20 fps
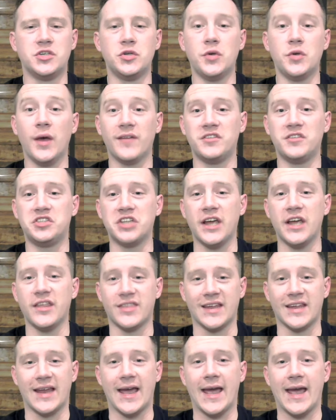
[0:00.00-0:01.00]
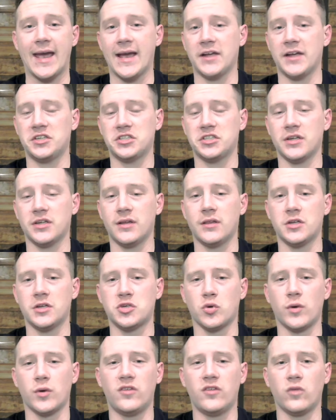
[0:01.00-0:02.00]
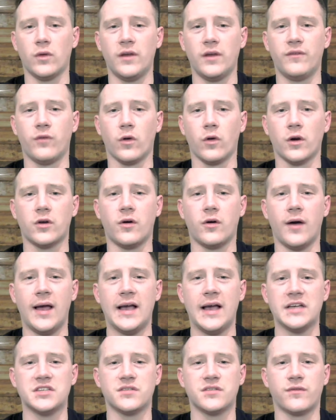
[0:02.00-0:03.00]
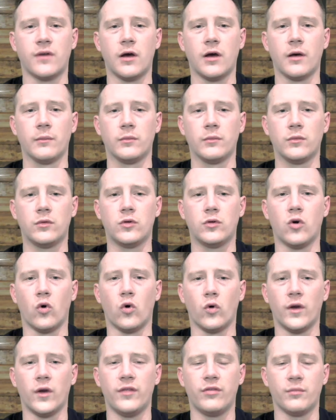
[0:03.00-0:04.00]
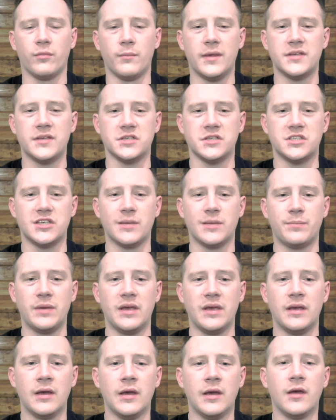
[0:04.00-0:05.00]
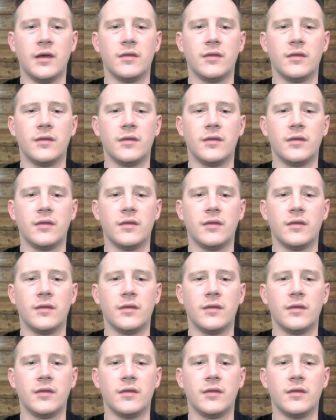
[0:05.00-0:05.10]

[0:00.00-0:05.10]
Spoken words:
you do have Jathan Hatch in the 2024 class from Corinth, Mississippi.